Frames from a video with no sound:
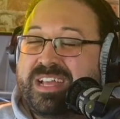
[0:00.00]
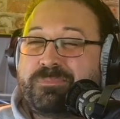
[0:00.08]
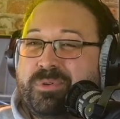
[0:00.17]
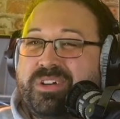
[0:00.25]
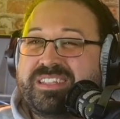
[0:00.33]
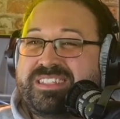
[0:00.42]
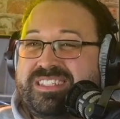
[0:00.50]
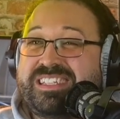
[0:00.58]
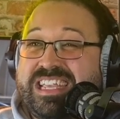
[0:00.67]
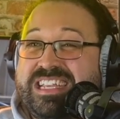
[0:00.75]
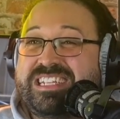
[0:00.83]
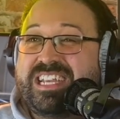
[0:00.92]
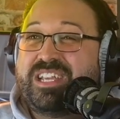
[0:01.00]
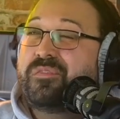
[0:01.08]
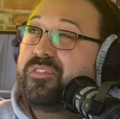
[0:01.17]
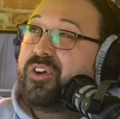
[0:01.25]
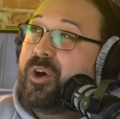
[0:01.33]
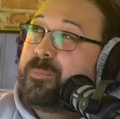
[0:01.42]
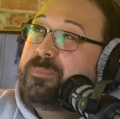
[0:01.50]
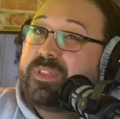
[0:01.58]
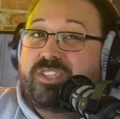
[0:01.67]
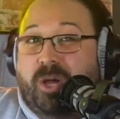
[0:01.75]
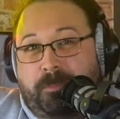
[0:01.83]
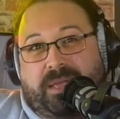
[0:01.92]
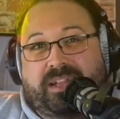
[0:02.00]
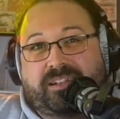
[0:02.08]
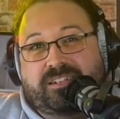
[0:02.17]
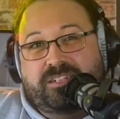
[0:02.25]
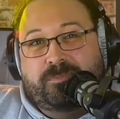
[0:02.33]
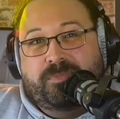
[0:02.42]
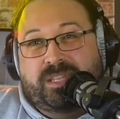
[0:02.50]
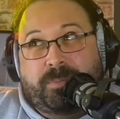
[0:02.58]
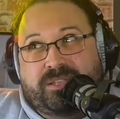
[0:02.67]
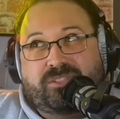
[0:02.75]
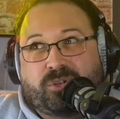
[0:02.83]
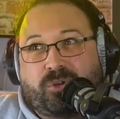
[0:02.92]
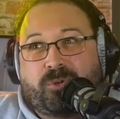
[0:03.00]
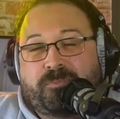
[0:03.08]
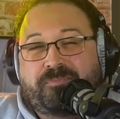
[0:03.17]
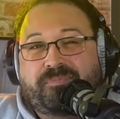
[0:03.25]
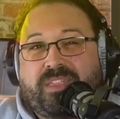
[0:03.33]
I'd bought a CD from the top end in the big store